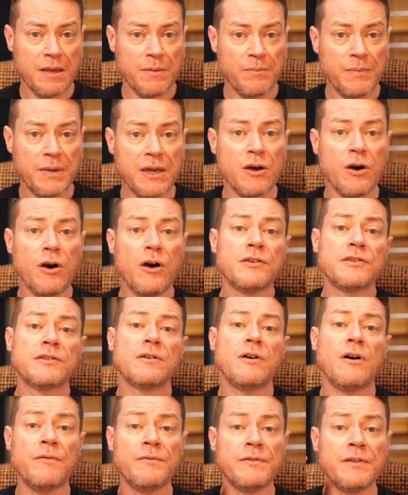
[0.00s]

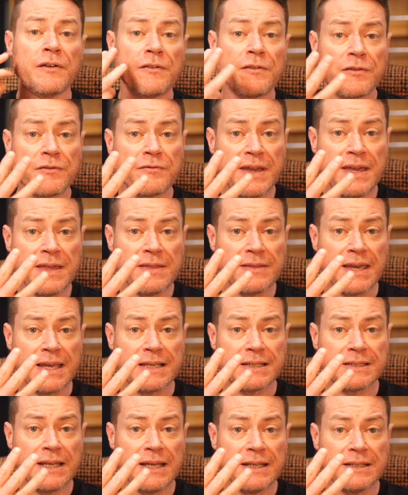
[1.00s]
because of the 3
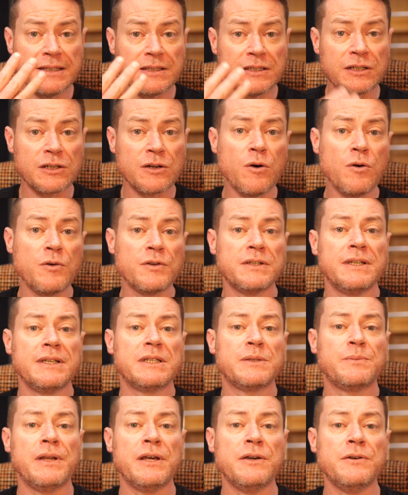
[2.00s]
things needed to cause an
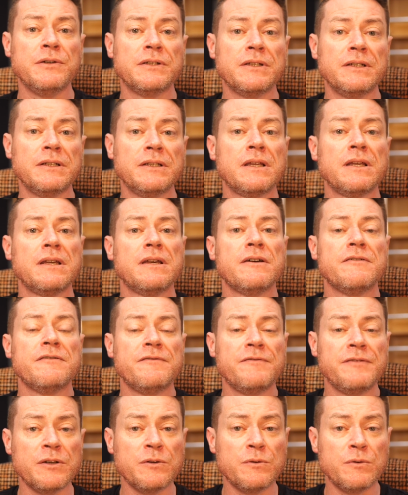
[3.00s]
explosion,
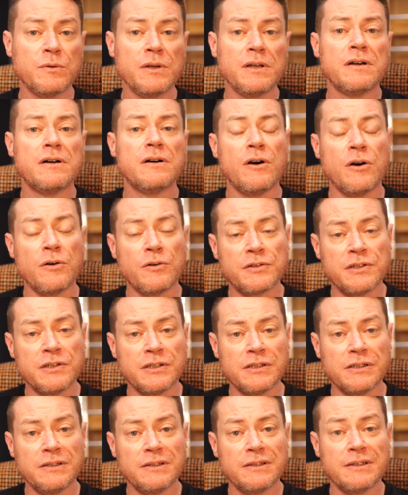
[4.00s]
fuel,
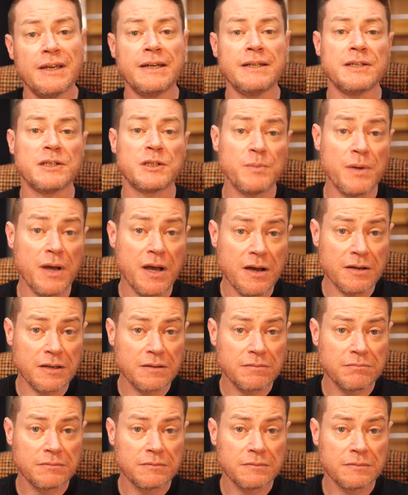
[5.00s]
oxygen, and a spark,
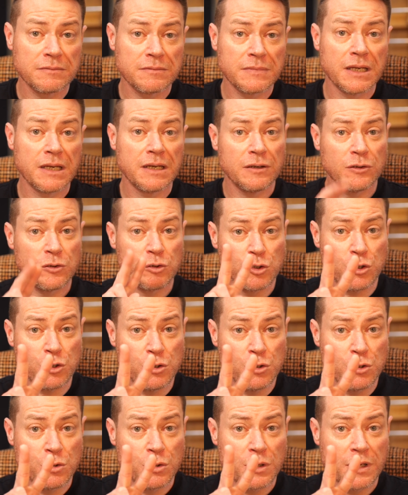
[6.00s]

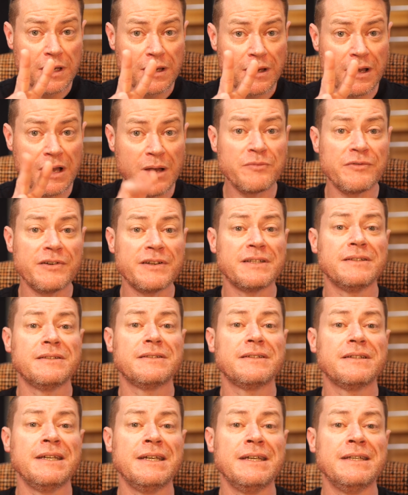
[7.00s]
2 are
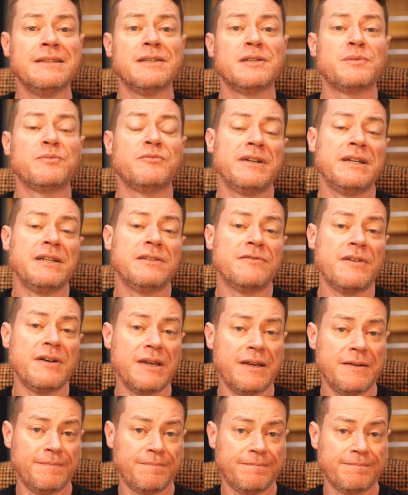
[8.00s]
present in the spray dryer.